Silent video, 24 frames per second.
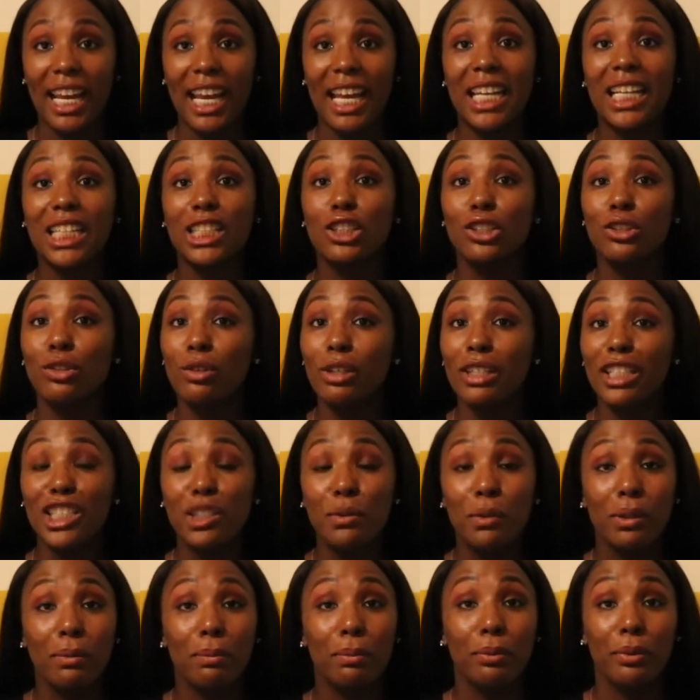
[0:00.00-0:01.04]
And as long as
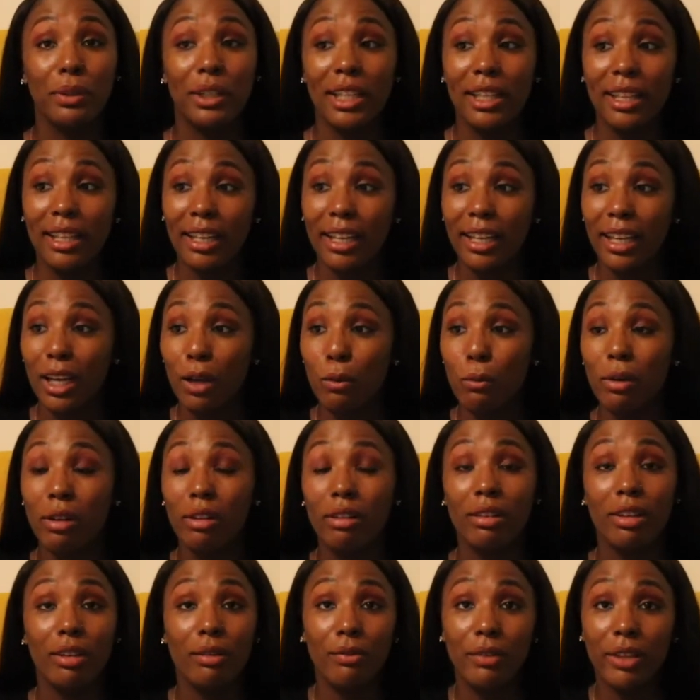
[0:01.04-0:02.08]
we're breathing and we're
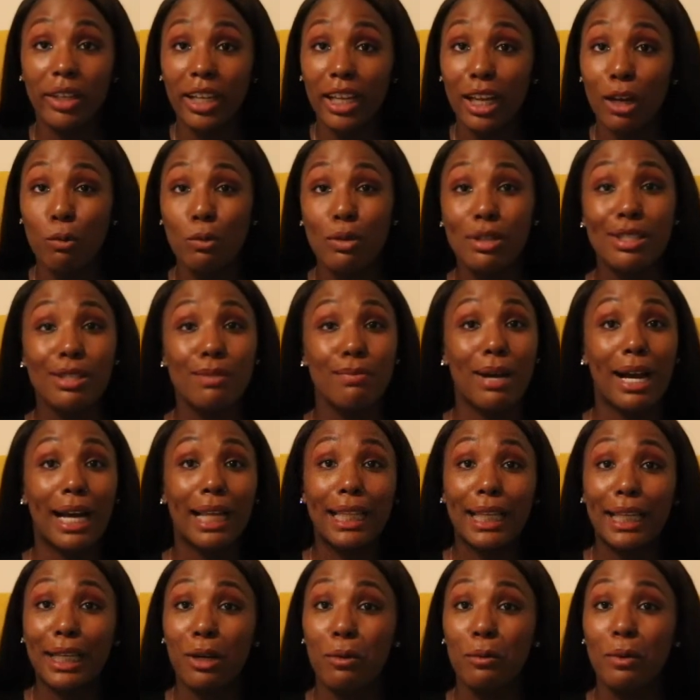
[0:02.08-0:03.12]
living and we're
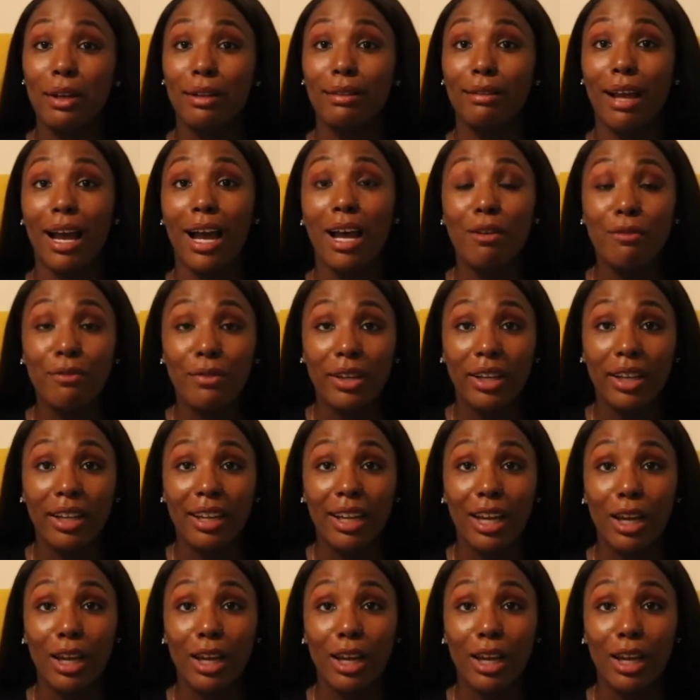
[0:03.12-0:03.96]
smiling and we're laughing